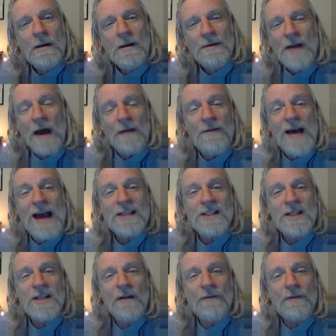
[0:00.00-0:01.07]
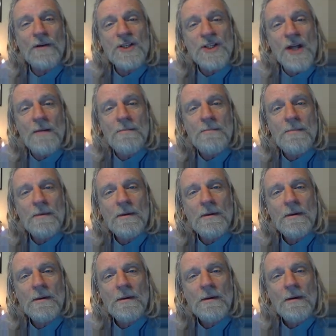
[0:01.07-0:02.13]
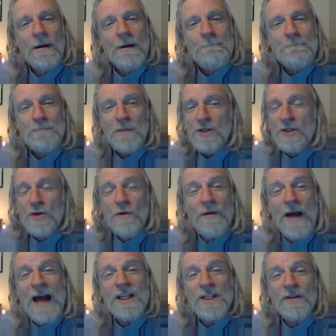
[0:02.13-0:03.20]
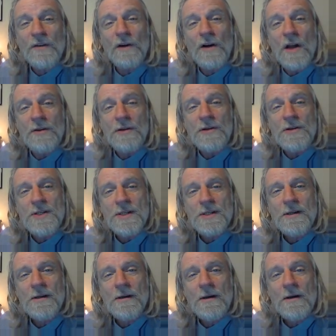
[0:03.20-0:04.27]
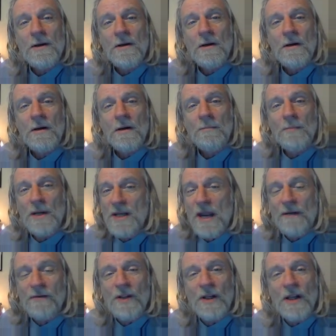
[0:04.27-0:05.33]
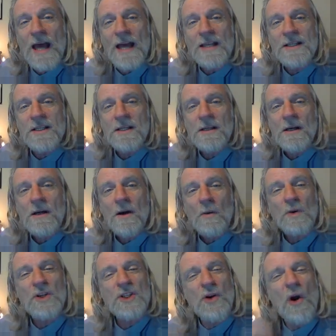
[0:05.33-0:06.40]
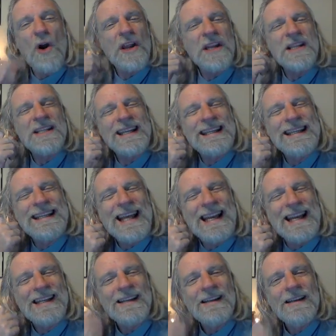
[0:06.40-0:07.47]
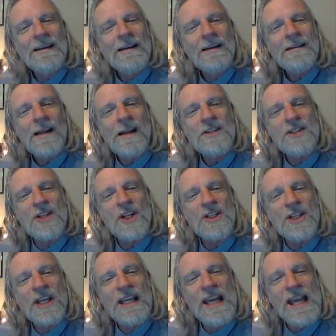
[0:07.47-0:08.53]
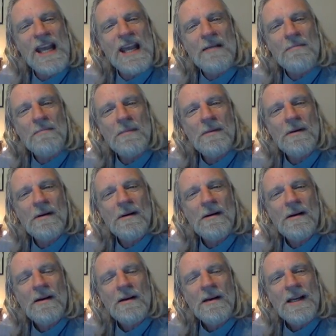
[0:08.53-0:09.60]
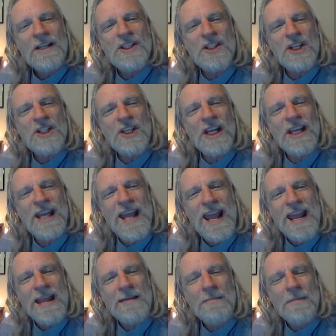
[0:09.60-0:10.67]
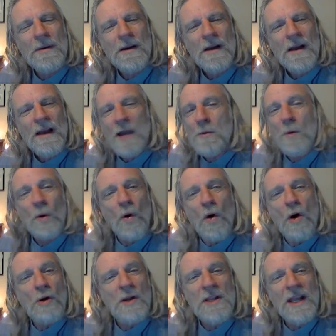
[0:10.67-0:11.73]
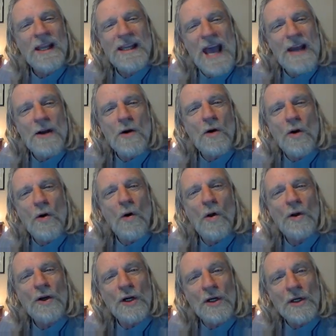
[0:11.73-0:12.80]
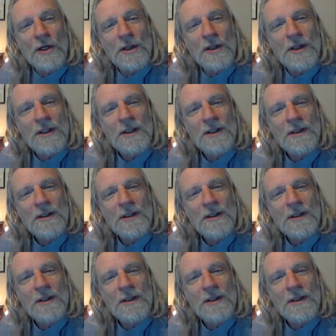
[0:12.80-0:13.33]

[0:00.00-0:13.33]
Not fast enough for some, too fast for others. But nevertheless, we're starting to get it that it's just a game. It's just a game and we're all in the ghetto called Earth.